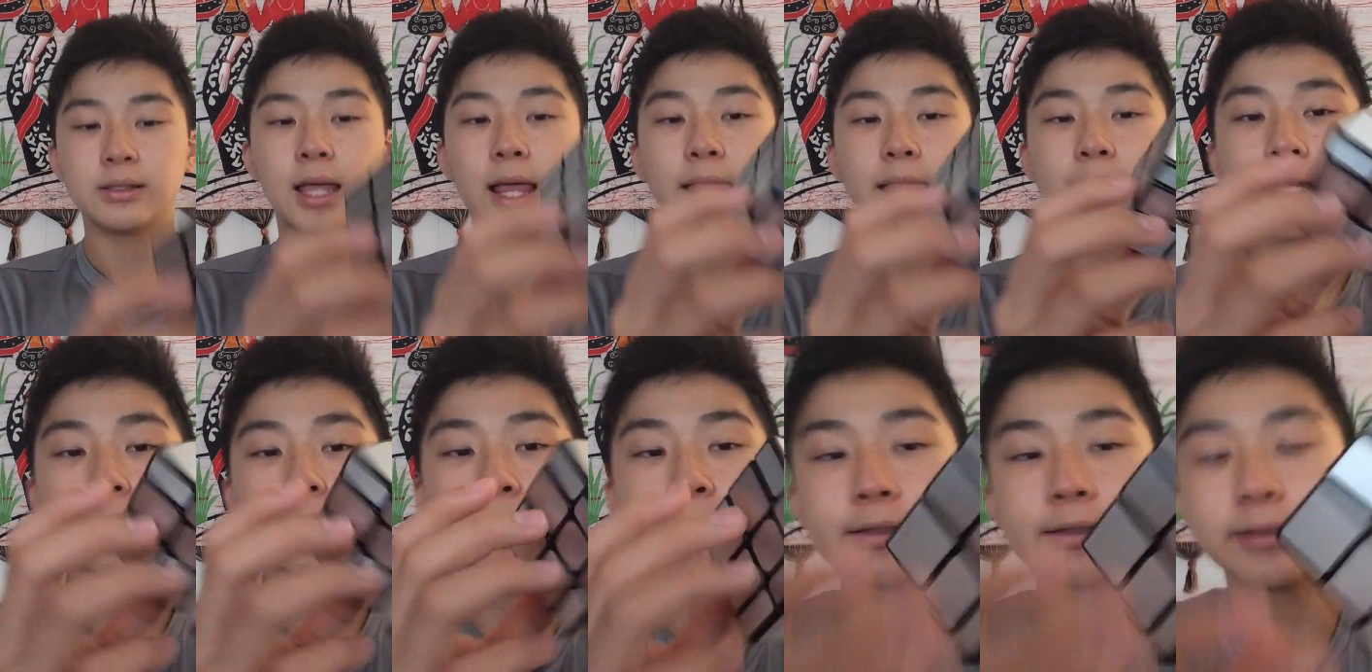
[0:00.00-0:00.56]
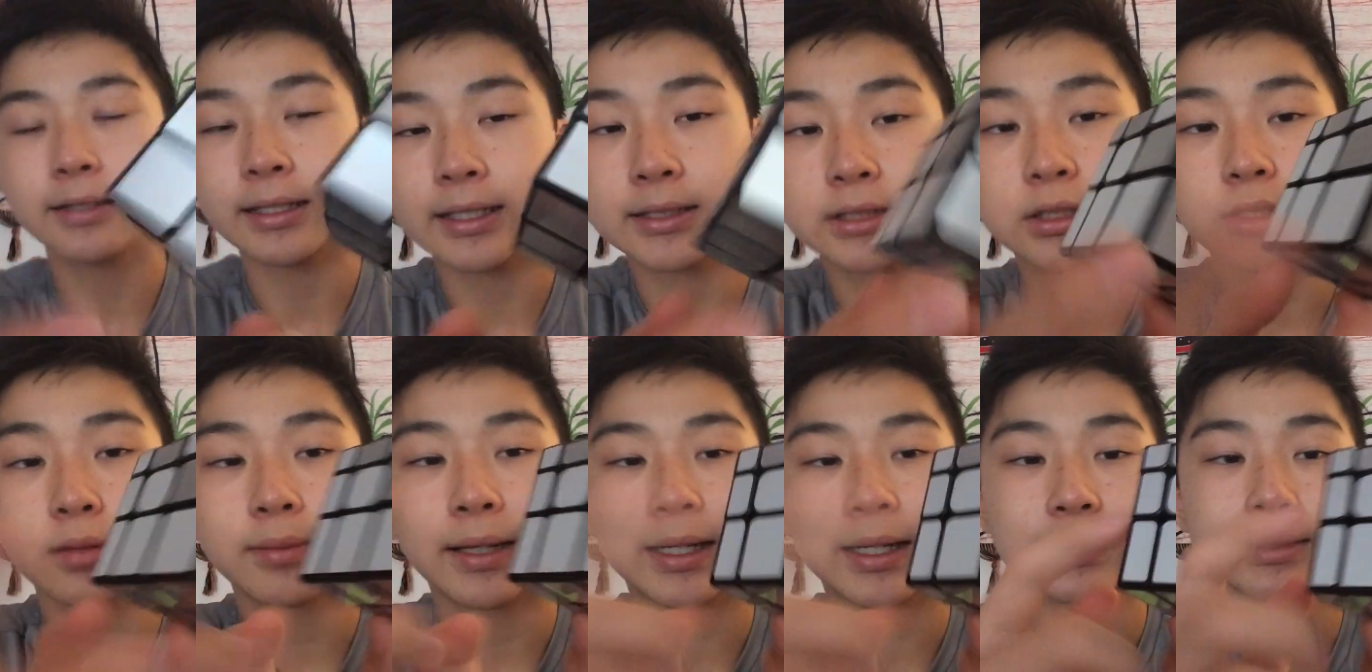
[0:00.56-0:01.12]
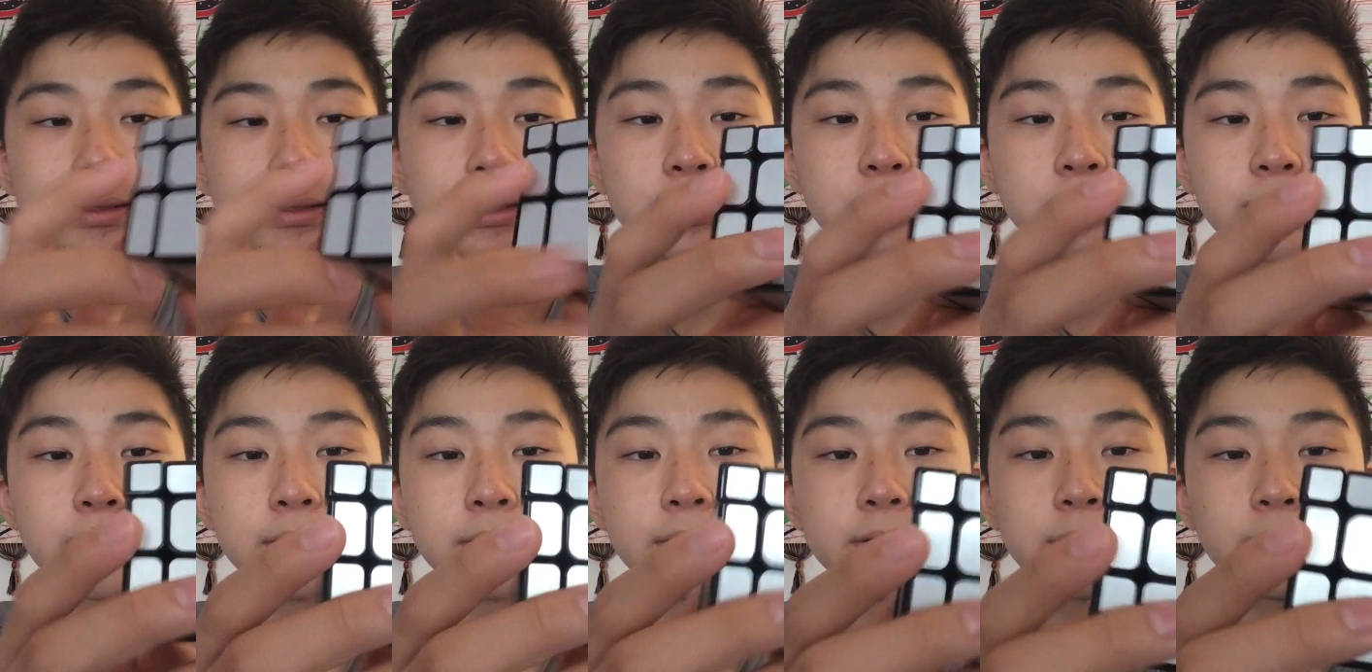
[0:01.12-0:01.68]
And then let's go back to this
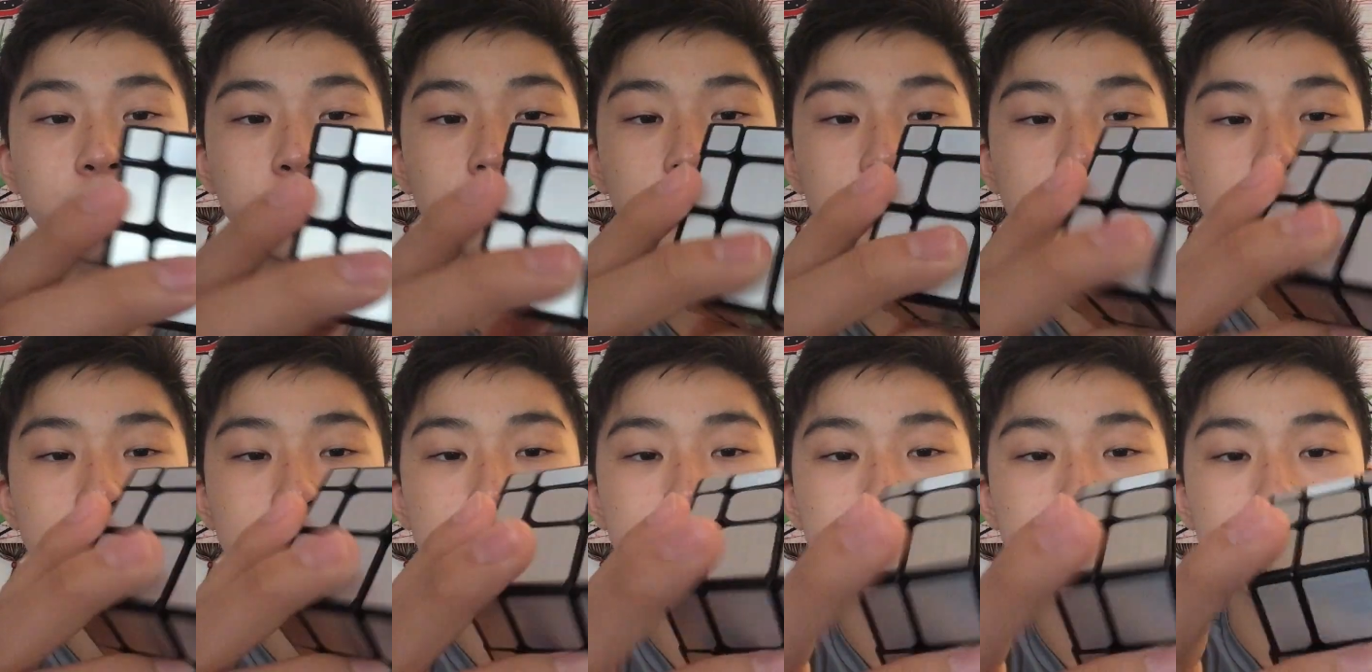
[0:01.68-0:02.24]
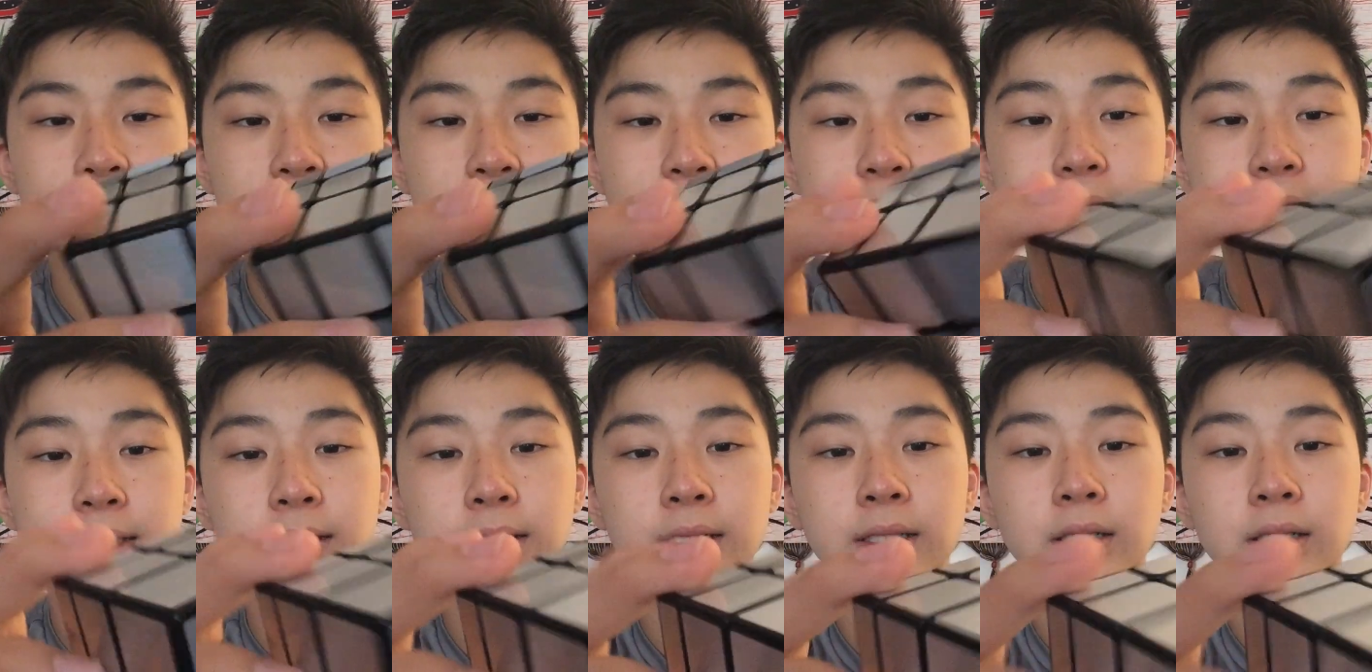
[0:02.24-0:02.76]
one. We see again,